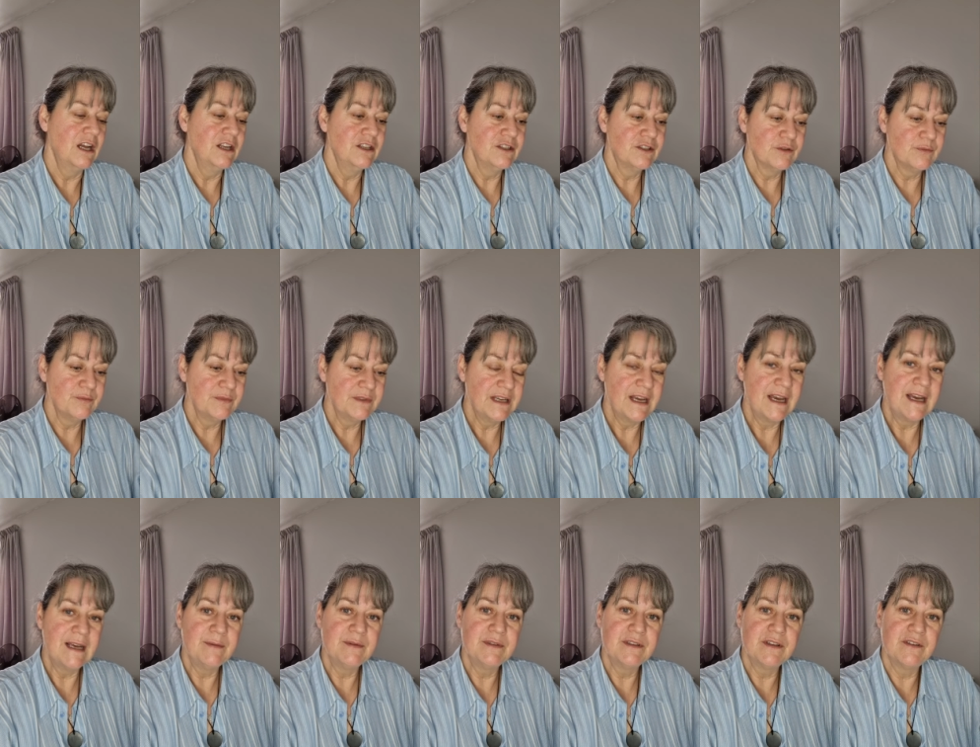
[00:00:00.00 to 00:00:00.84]
And
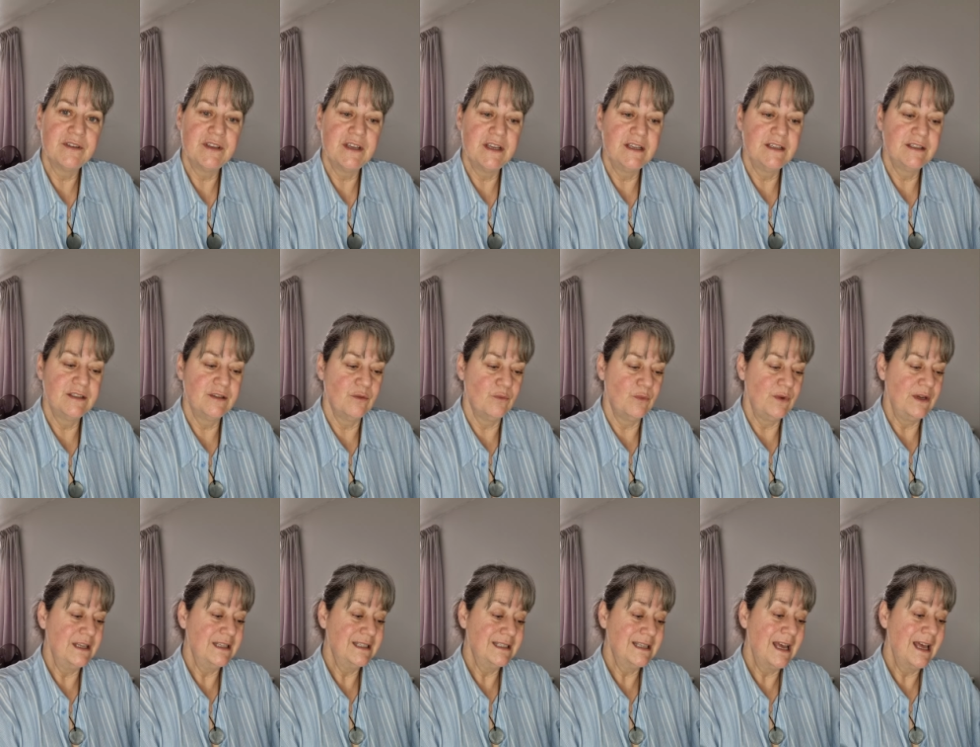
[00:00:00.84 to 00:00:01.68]
sometimes the things that
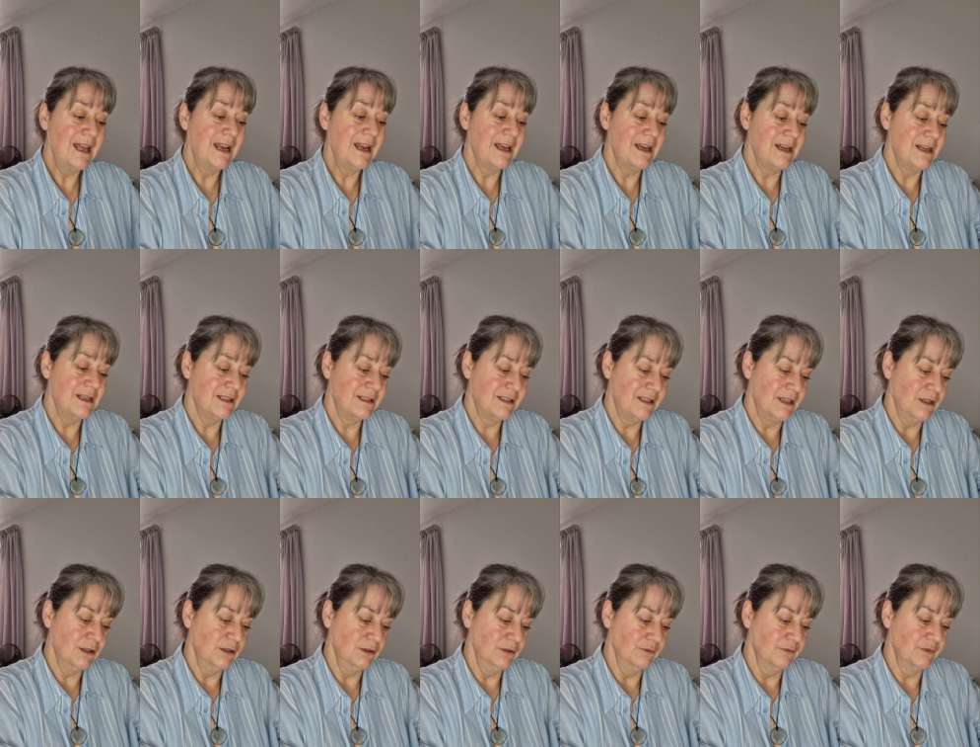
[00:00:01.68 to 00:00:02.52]
we tell
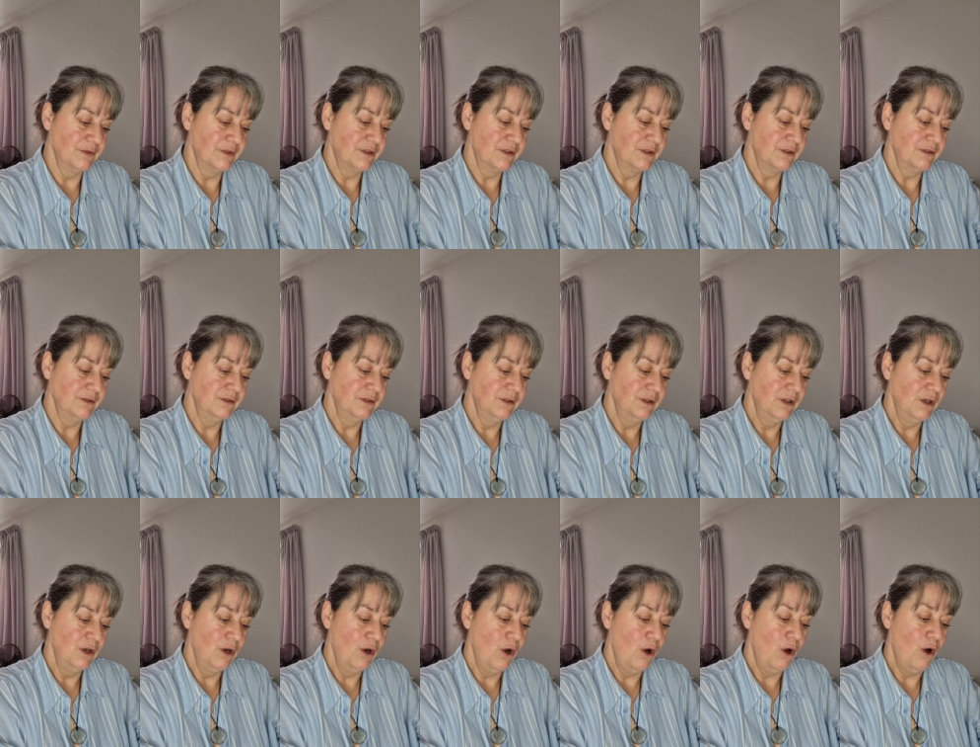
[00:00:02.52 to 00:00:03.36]
ourselves
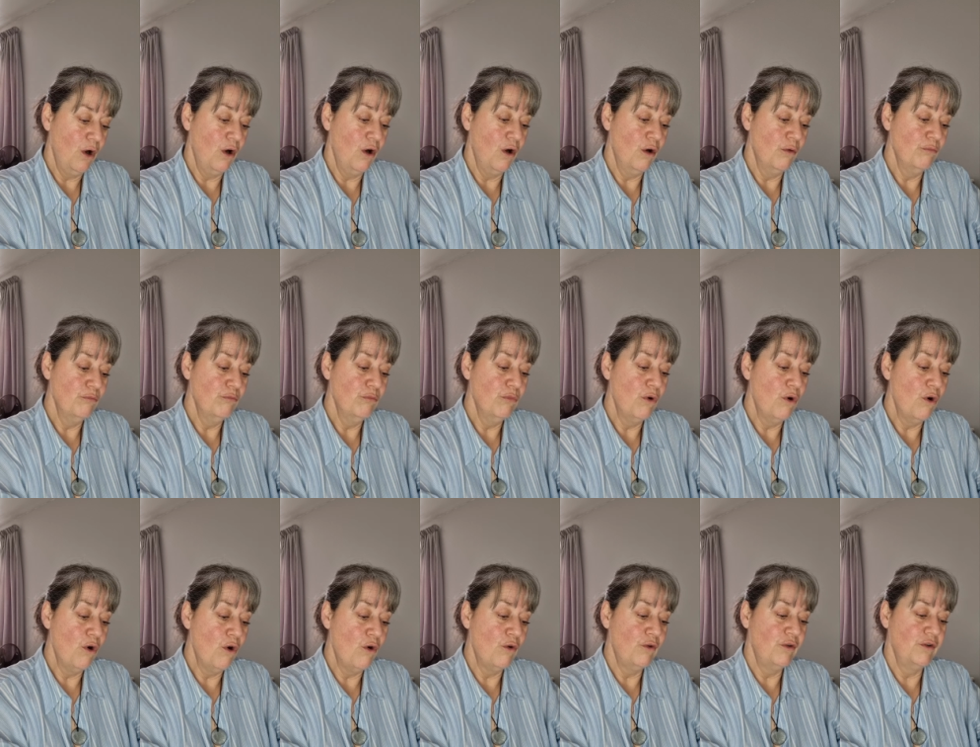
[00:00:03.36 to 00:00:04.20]
are
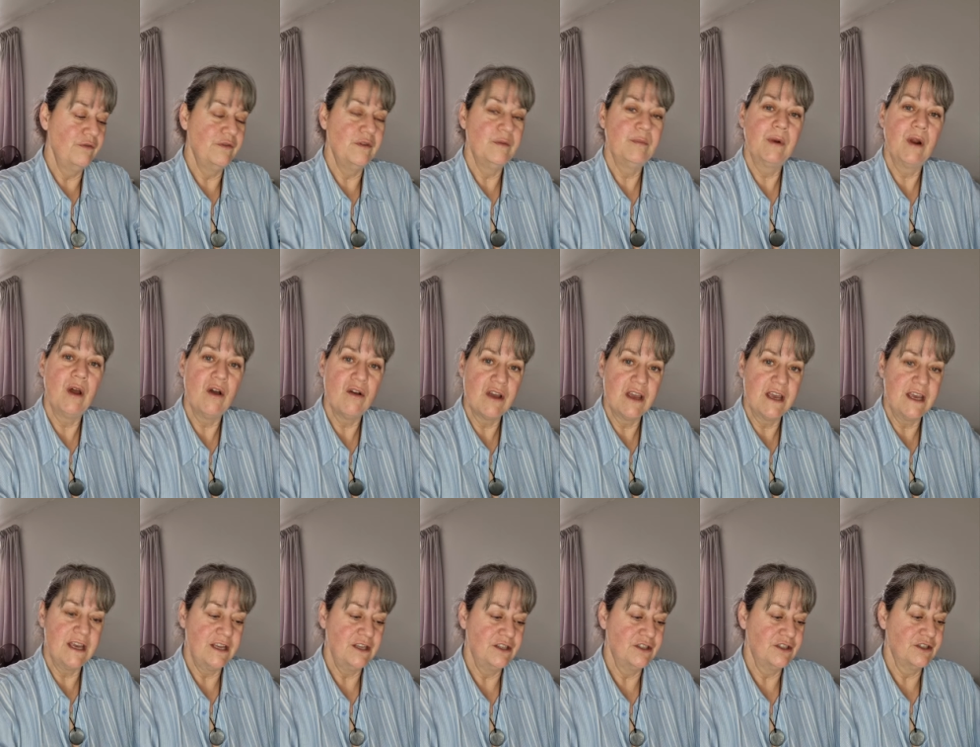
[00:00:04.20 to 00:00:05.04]
more of a
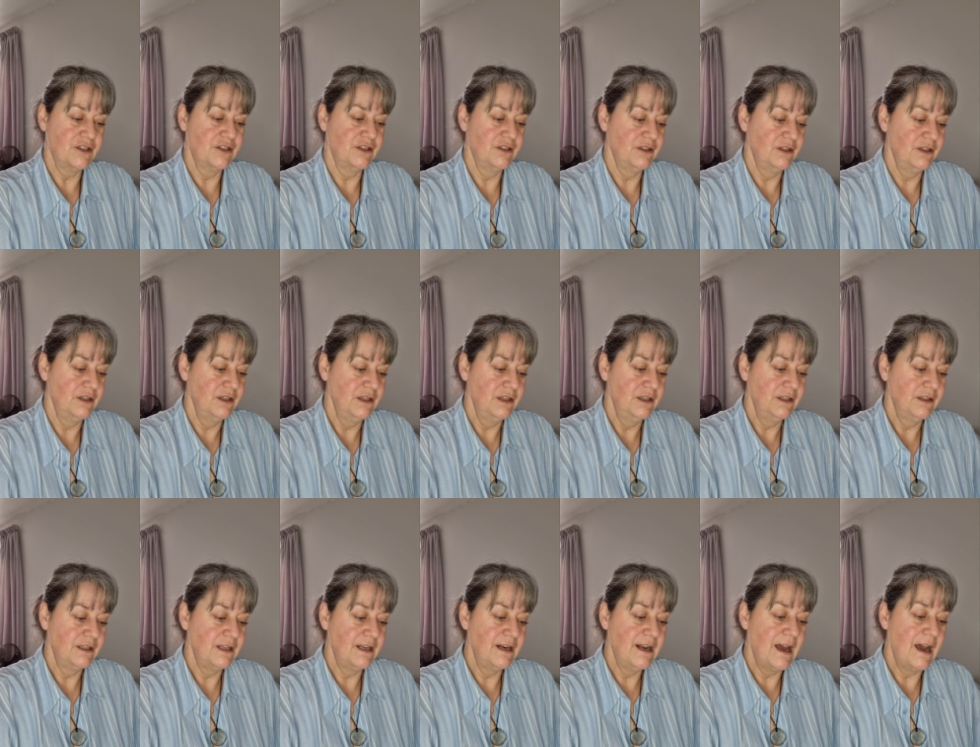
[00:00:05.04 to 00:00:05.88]
blockage
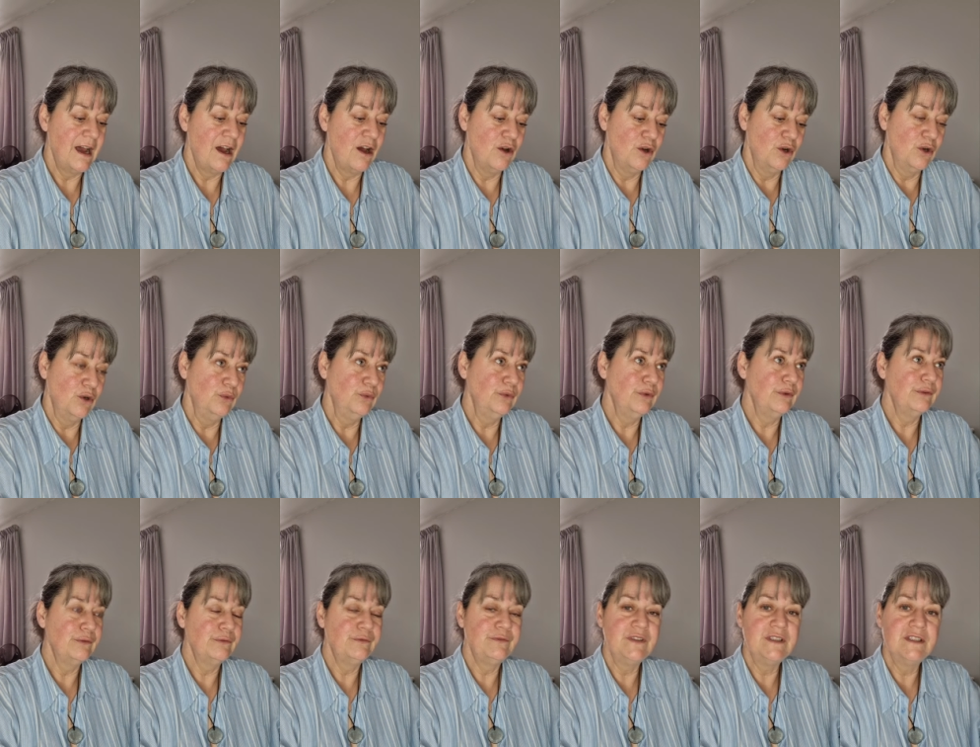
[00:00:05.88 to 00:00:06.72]
than our
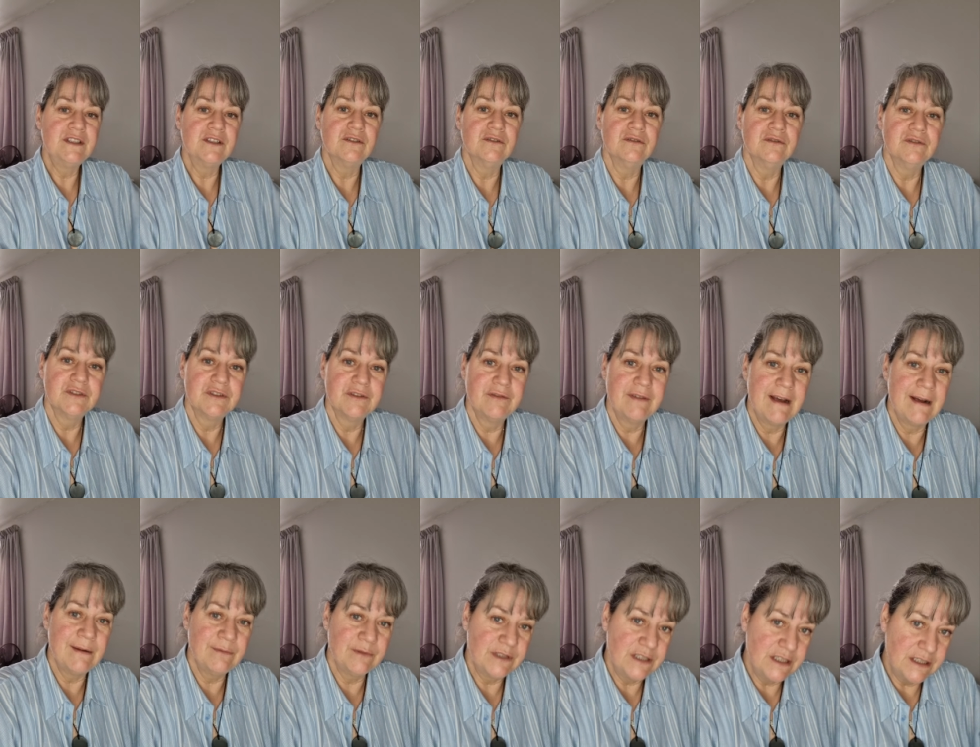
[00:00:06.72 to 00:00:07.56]
own physical
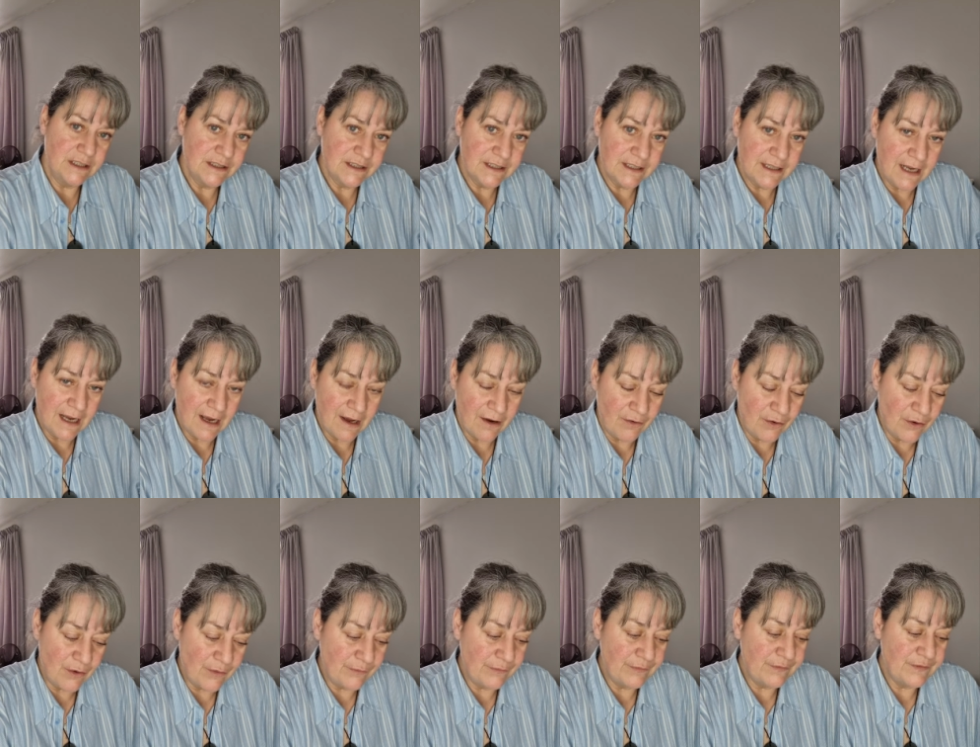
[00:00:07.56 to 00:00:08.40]
surroundings and
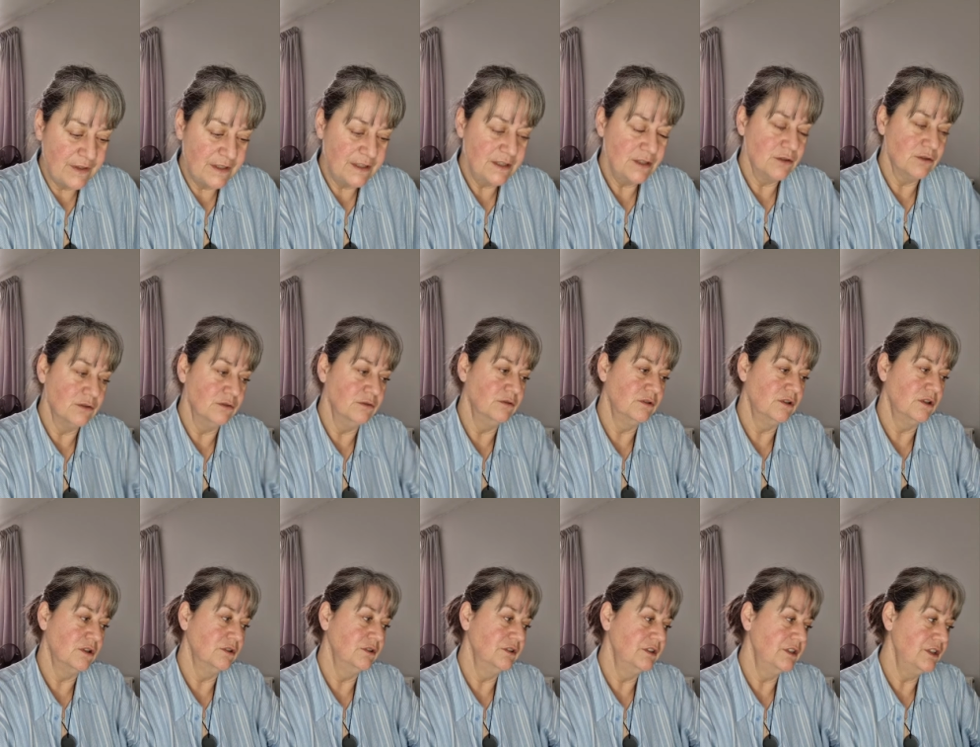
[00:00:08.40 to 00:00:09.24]
our own physical
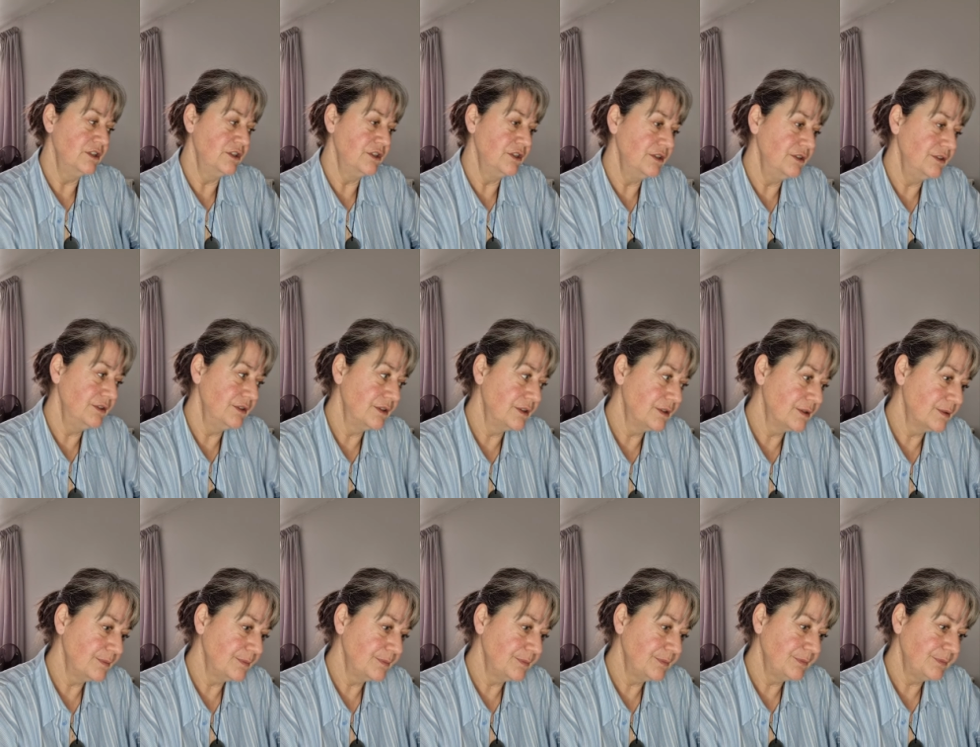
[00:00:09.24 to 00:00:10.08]

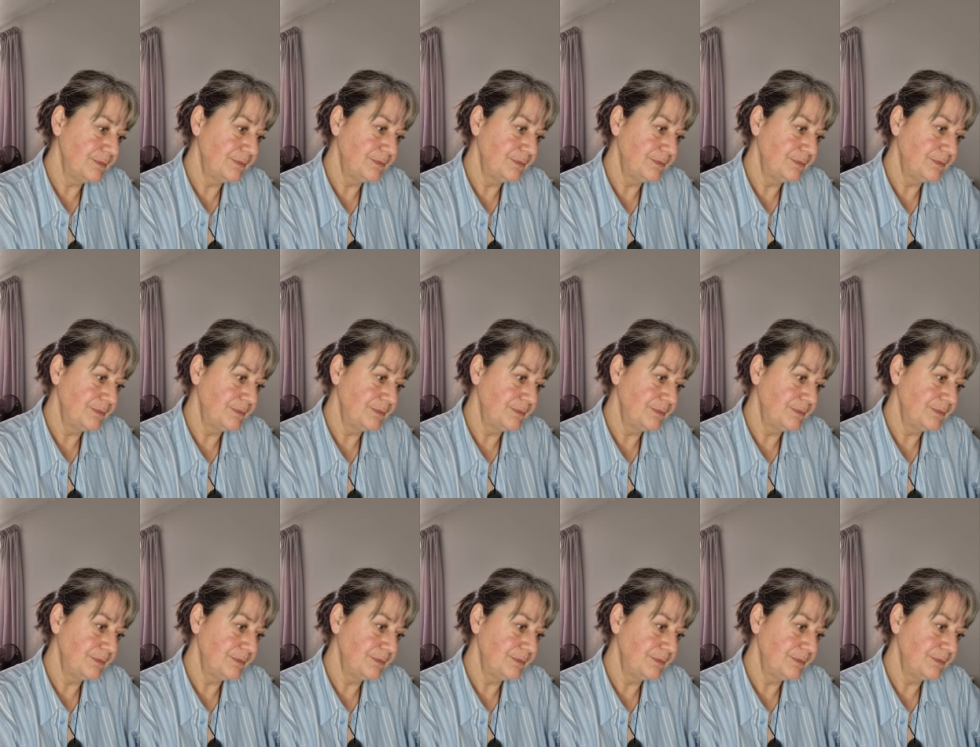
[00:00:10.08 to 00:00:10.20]
conditions.